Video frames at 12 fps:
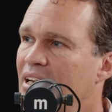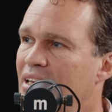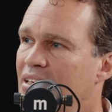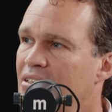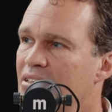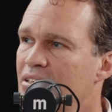
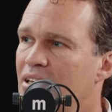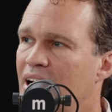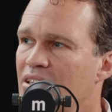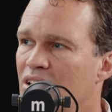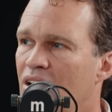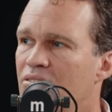And
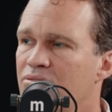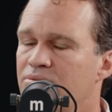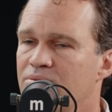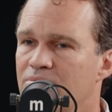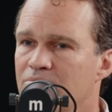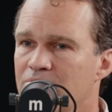I
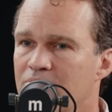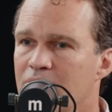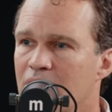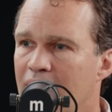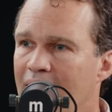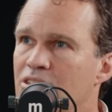love
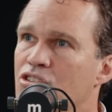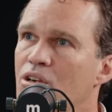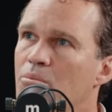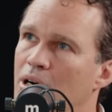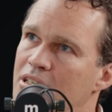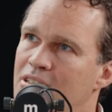that
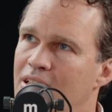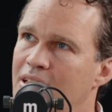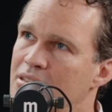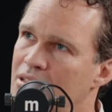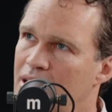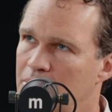so much that
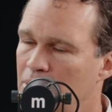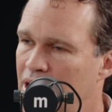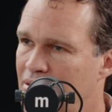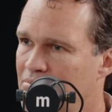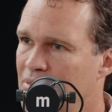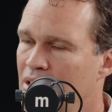it's like
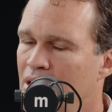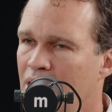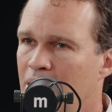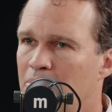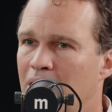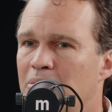my,
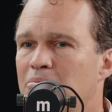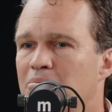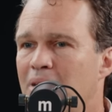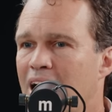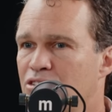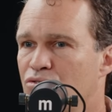my
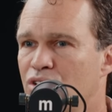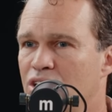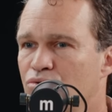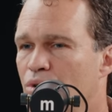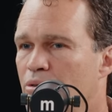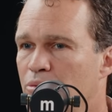massive
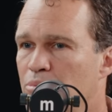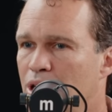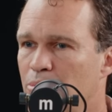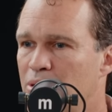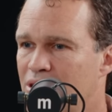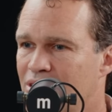transformative
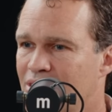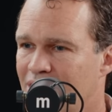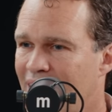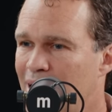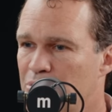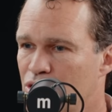purpose.
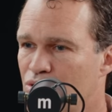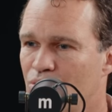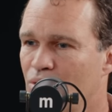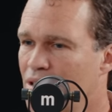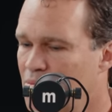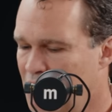I am the
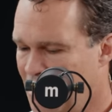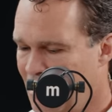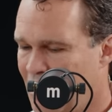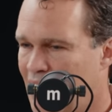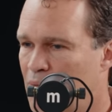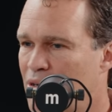storm.
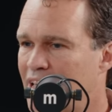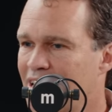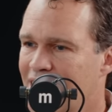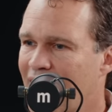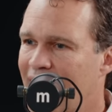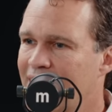I'm ready
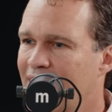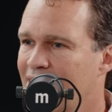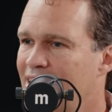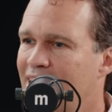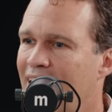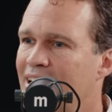to die again
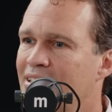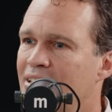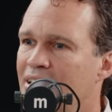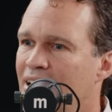today.